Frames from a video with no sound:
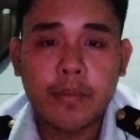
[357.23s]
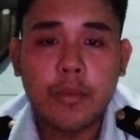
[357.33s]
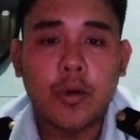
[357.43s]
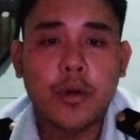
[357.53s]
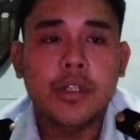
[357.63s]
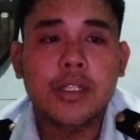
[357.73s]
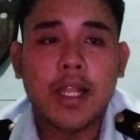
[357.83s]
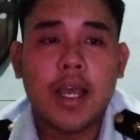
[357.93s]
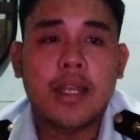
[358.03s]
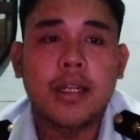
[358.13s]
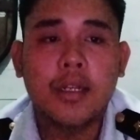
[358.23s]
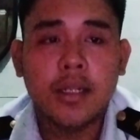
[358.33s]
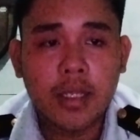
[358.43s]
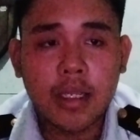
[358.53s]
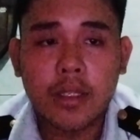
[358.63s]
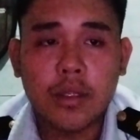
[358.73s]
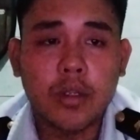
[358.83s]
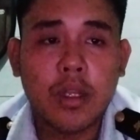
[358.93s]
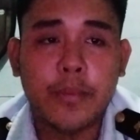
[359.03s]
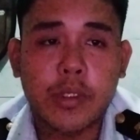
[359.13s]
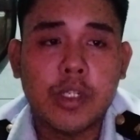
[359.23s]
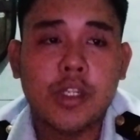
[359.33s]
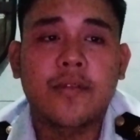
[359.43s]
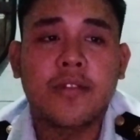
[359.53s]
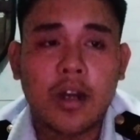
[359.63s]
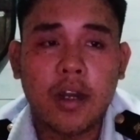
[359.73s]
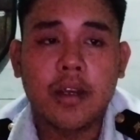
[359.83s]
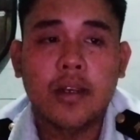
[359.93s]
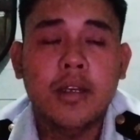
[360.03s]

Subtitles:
course line to the position of the R.